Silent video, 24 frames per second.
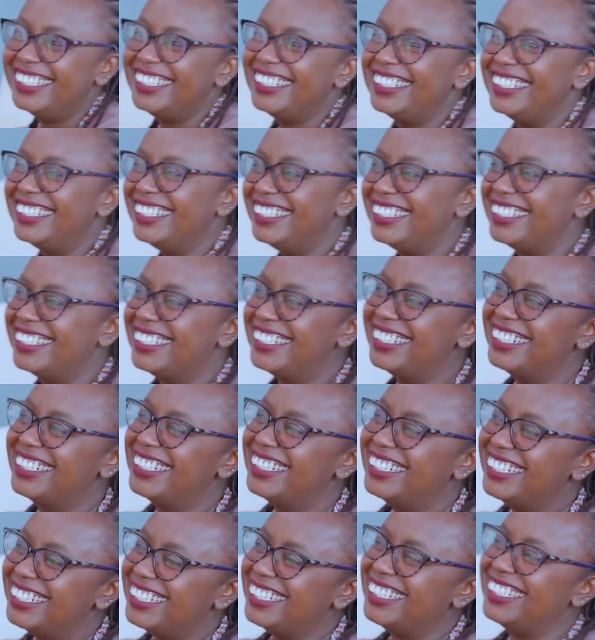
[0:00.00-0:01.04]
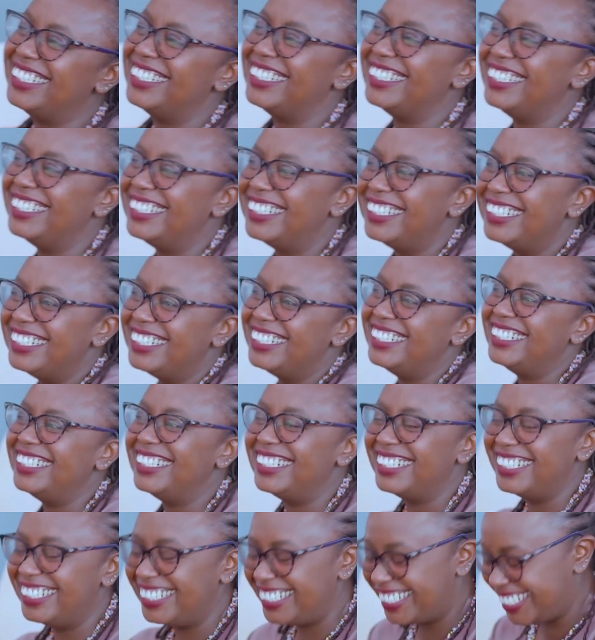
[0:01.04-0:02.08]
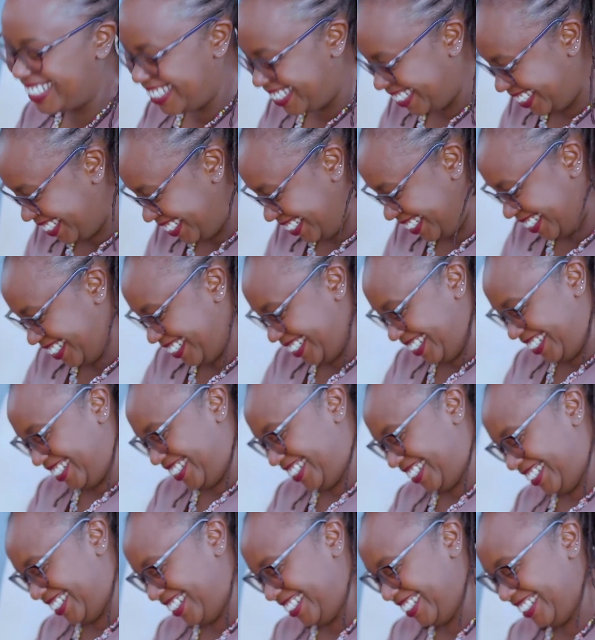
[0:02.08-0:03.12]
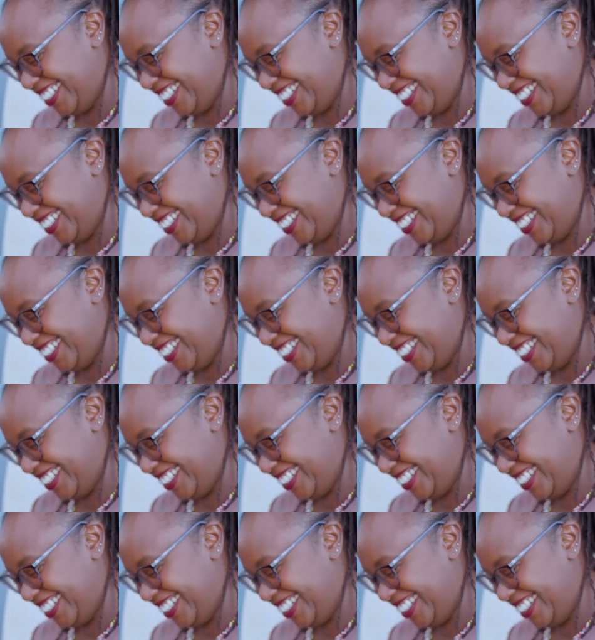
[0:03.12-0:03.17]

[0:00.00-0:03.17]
You do have a story. And folks out there, you have a story